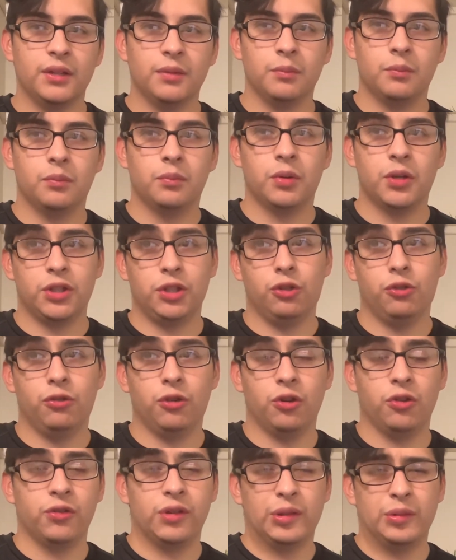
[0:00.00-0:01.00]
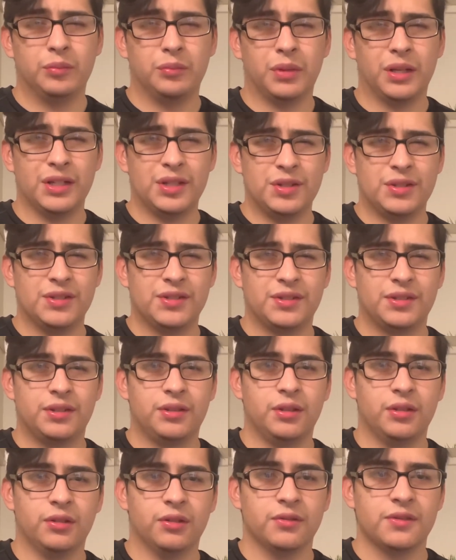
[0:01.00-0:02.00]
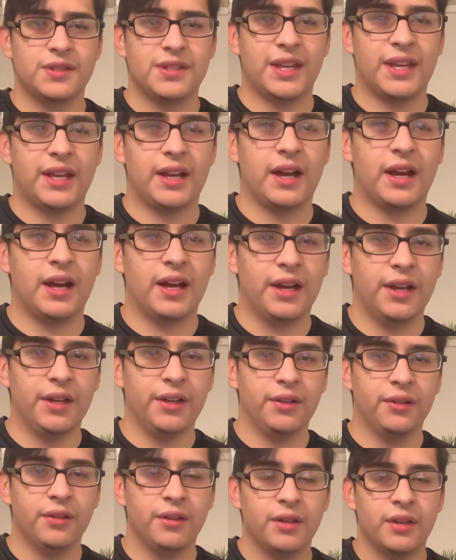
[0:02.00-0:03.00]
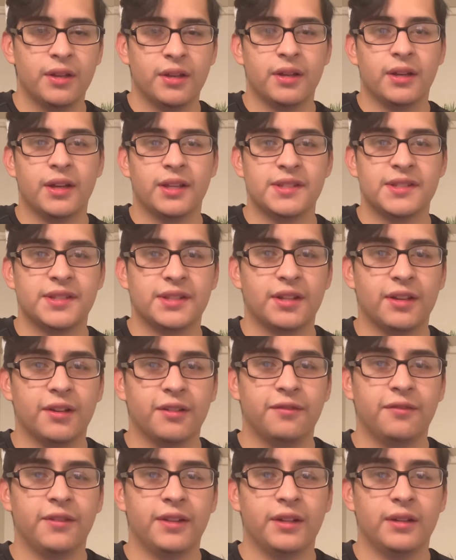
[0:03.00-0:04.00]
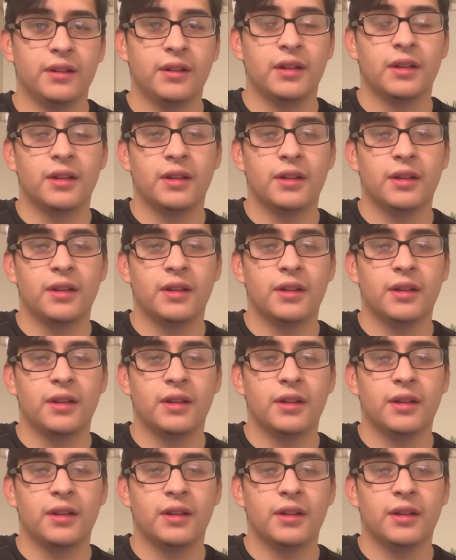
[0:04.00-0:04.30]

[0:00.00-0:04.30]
but you know them by just, saying hi and stuff, and,